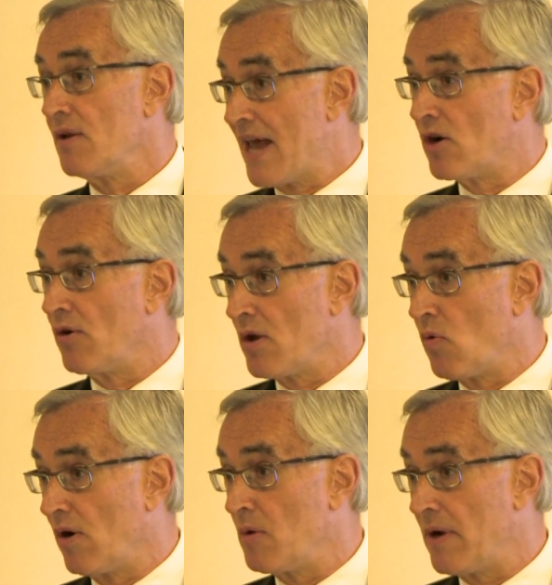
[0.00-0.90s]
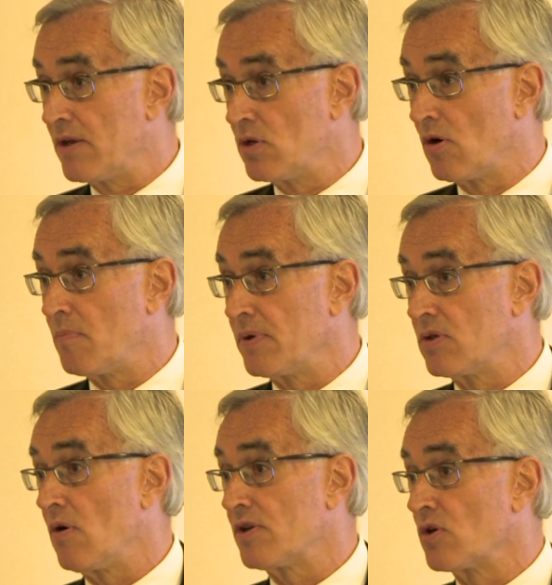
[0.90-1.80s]
not only worried about Europe, but
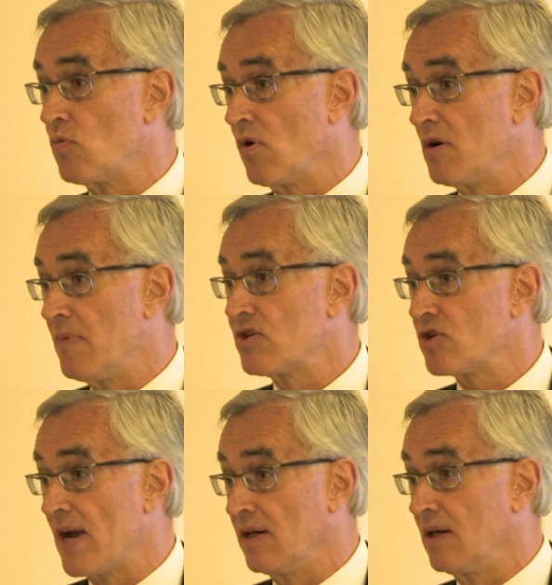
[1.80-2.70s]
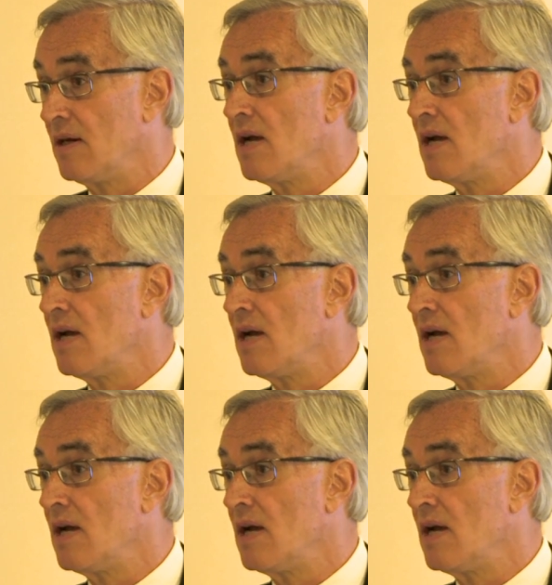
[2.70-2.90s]
they're also worried about China.